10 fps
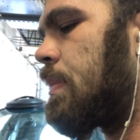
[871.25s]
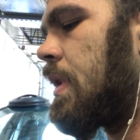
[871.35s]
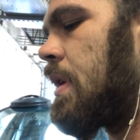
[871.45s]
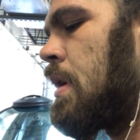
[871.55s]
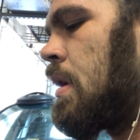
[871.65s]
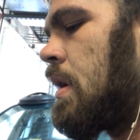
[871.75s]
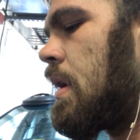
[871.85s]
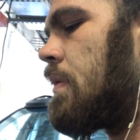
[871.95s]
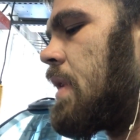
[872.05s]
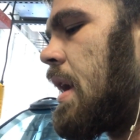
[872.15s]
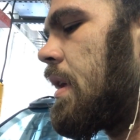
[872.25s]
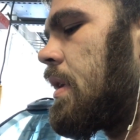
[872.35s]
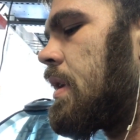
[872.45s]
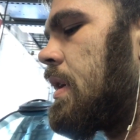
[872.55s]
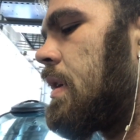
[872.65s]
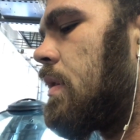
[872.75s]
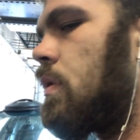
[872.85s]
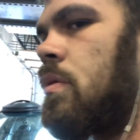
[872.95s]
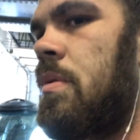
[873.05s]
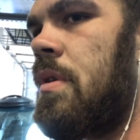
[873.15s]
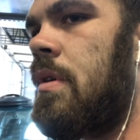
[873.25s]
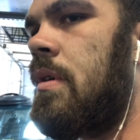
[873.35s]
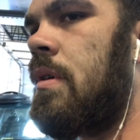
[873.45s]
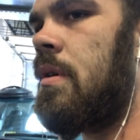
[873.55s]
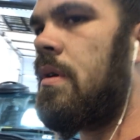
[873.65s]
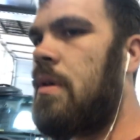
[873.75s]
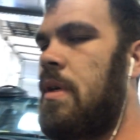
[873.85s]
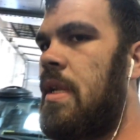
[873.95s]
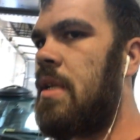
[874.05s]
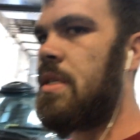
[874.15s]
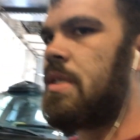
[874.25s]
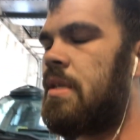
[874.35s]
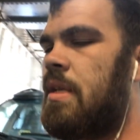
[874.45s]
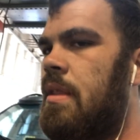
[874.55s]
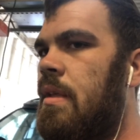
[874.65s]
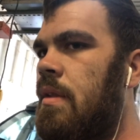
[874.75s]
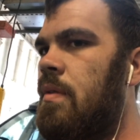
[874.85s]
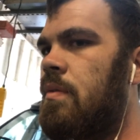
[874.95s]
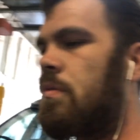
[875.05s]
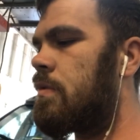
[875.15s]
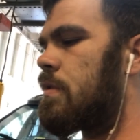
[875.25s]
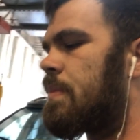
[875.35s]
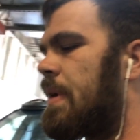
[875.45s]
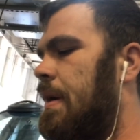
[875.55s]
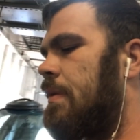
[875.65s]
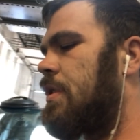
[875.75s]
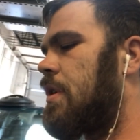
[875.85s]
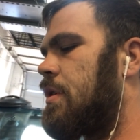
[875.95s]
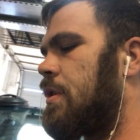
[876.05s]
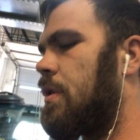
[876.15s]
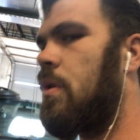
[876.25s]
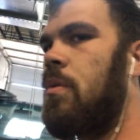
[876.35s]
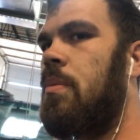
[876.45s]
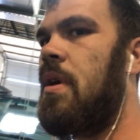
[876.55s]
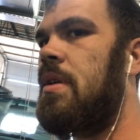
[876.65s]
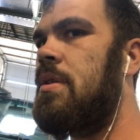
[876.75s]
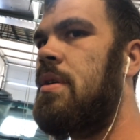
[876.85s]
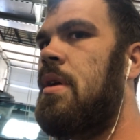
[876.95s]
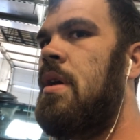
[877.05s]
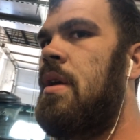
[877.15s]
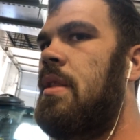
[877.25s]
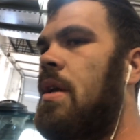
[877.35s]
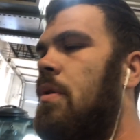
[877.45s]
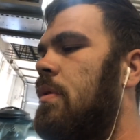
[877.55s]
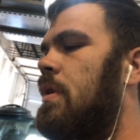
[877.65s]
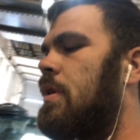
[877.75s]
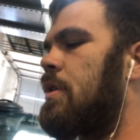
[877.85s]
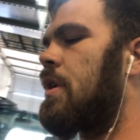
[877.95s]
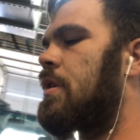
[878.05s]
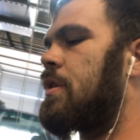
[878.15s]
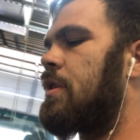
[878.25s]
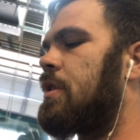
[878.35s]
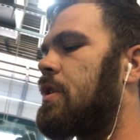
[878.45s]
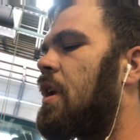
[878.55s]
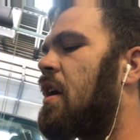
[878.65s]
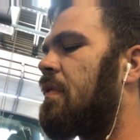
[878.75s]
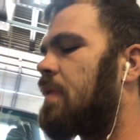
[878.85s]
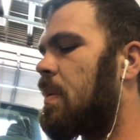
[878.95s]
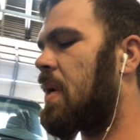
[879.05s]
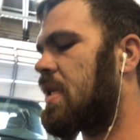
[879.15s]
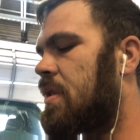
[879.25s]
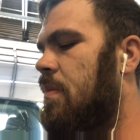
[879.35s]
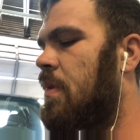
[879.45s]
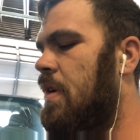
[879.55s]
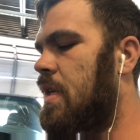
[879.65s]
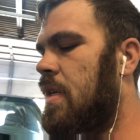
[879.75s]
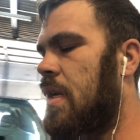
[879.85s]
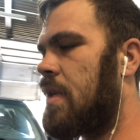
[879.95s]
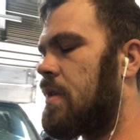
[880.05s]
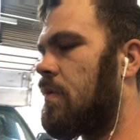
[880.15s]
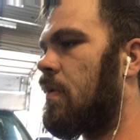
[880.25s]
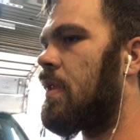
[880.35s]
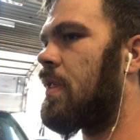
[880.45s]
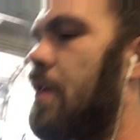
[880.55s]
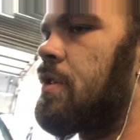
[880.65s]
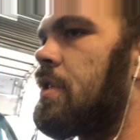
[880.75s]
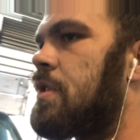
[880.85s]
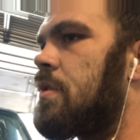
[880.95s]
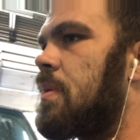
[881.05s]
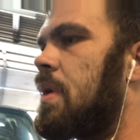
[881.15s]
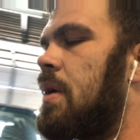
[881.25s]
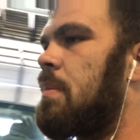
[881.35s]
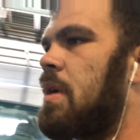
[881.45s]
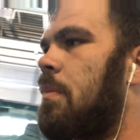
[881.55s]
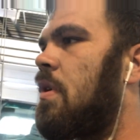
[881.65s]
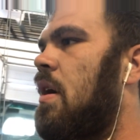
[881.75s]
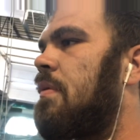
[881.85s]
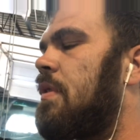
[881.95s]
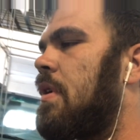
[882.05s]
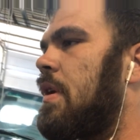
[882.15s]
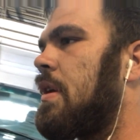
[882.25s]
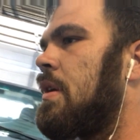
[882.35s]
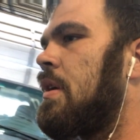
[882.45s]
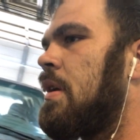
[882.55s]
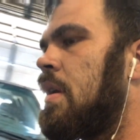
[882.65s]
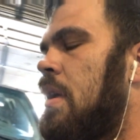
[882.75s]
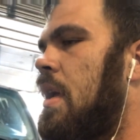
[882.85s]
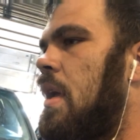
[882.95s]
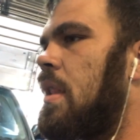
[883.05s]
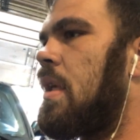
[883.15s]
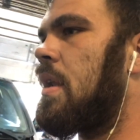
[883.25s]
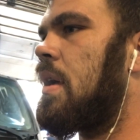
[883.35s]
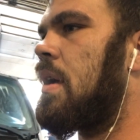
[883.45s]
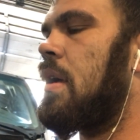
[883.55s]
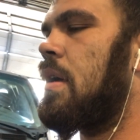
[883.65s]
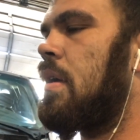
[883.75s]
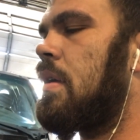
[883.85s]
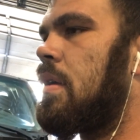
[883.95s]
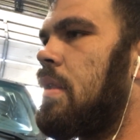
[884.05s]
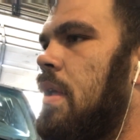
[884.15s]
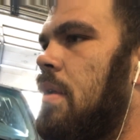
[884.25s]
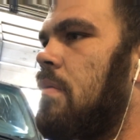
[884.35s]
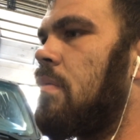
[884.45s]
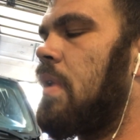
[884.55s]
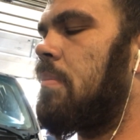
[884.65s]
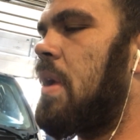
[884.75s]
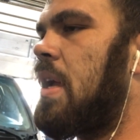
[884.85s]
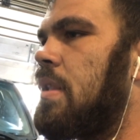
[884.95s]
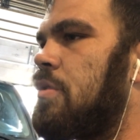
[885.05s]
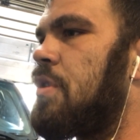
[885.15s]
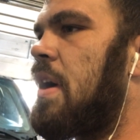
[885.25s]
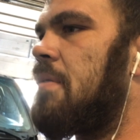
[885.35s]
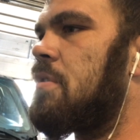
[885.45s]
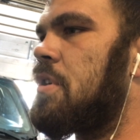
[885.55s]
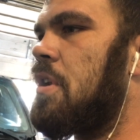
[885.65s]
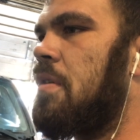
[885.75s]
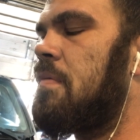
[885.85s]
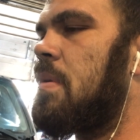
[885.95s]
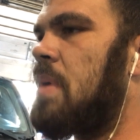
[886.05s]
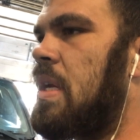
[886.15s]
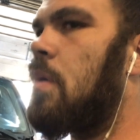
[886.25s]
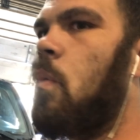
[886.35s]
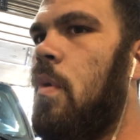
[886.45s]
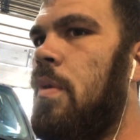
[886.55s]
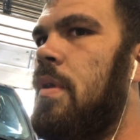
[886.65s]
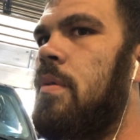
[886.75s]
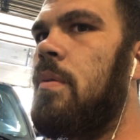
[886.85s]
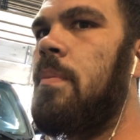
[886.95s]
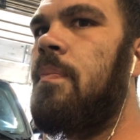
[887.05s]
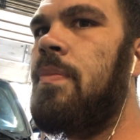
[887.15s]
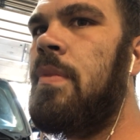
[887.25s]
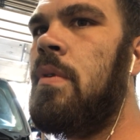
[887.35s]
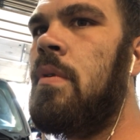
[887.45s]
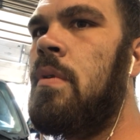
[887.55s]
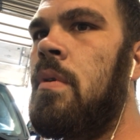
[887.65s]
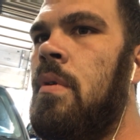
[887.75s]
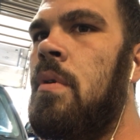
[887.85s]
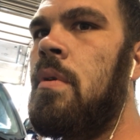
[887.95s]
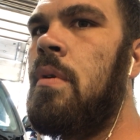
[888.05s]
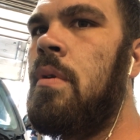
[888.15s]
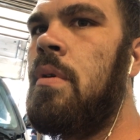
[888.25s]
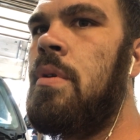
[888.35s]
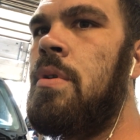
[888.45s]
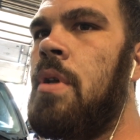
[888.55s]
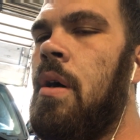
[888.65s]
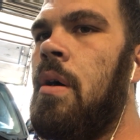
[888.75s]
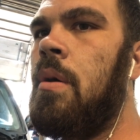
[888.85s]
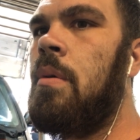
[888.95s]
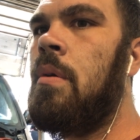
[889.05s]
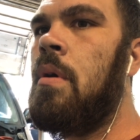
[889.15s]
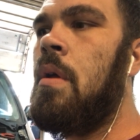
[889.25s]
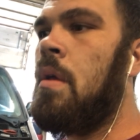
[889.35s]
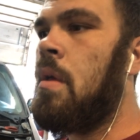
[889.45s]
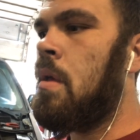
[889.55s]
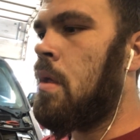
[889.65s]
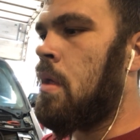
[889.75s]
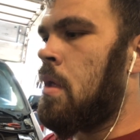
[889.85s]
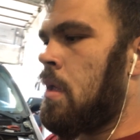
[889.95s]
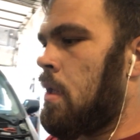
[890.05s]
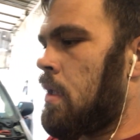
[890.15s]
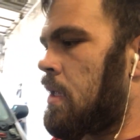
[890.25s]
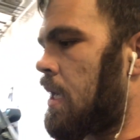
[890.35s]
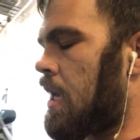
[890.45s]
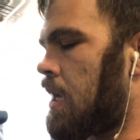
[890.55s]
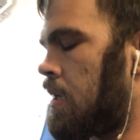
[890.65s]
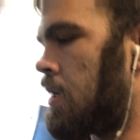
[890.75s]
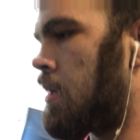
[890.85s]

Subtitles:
But in reality, Uber didn't stand anything to lose by charging a low price. They only are charging just enough to make some money and to run system and make a profit on it, and then like pay the drivers enough to make it worth it to them. So, yeah.